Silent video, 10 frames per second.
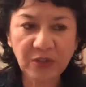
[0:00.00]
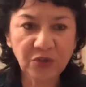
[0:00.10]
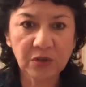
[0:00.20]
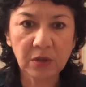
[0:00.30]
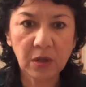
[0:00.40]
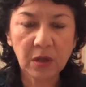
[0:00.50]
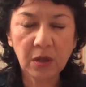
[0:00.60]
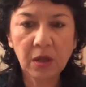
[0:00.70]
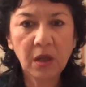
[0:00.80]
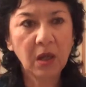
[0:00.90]
question.
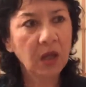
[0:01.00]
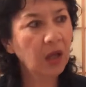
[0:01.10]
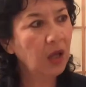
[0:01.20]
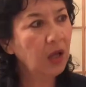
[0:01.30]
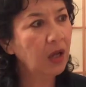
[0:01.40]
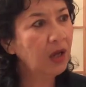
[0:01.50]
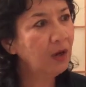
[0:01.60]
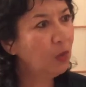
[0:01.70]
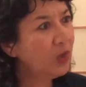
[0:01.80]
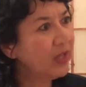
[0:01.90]

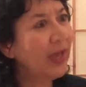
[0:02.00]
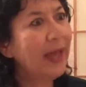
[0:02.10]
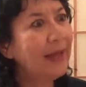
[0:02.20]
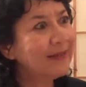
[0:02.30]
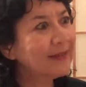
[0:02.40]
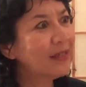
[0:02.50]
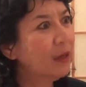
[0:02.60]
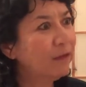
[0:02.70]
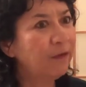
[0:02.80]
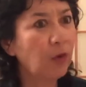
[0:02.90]
What are you asking
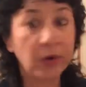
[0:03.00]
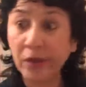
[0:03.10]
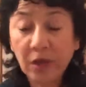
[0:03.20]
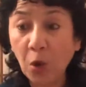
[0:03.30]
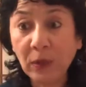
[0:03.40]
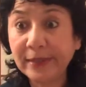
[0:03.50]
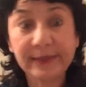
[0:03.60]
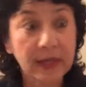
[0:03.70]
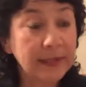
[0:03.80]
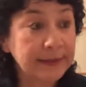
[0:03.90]
him for? You know what
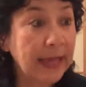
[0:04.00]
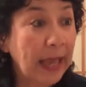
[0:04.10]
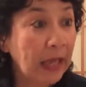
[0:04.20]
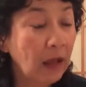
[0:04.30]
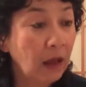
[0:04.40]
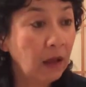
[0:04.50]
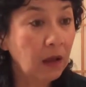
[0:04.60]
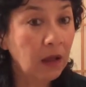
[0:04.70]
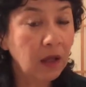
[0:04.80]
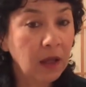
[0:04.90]
he's going to say.
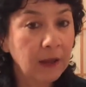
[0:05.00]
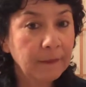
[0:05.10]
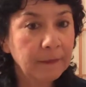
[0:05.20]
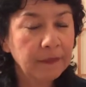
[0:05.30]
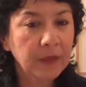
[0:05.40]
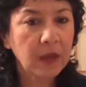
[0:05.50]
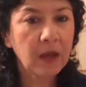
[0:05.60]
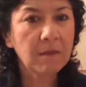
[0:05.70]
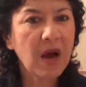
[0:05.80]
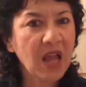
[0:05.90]

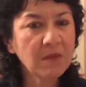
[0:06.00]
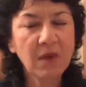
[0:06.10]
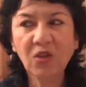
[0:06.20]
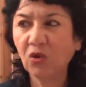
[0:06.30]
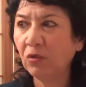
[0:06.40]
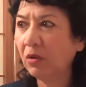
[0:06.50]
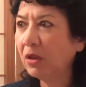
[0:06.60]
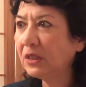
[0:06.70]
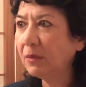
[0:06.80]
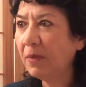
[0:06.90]
My mother
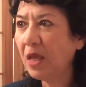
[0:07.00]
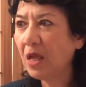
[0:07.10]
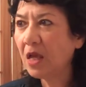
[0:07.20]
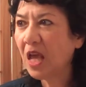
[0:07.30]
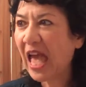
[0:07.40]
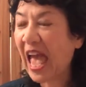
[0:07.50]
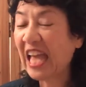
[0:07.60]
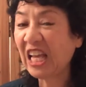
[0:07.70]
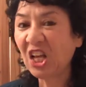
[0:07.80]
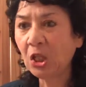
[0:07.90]
looked at me
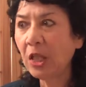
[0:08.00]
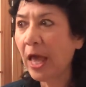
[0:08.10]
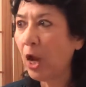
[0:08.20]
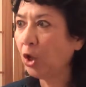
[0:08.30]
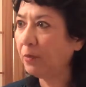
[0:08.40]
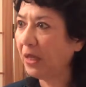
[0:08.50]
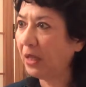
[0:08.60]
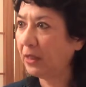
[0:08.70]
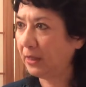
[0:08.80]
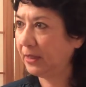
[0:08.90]
and glared
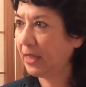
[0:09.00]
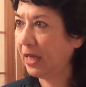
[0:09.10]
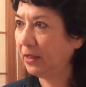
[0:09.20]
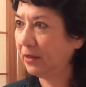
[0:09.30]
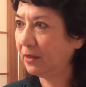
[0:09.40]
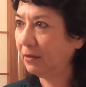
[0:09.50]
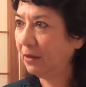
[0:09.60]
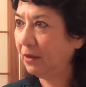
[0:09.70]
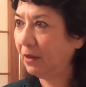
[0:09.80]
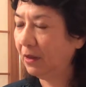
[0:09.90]
me into silence.
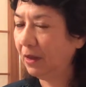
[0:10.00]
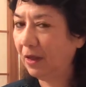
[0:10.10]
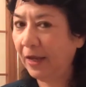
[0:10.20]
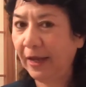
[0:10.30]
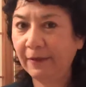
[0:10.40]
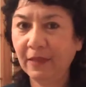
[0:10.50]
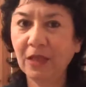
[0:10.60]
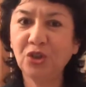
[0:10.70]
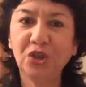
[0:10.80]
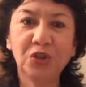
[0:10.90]
And
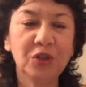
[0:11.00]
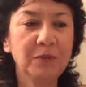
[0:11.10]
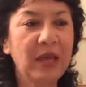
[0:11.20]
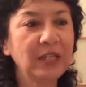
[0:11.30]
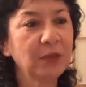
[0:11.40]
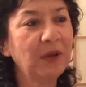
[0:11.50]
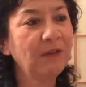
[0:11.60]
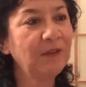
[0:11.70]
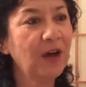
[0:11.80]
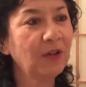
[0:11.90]
then she turned back to my
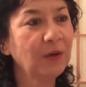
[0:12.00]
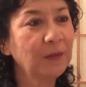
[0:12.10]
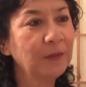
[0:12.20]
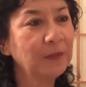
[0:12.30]
father.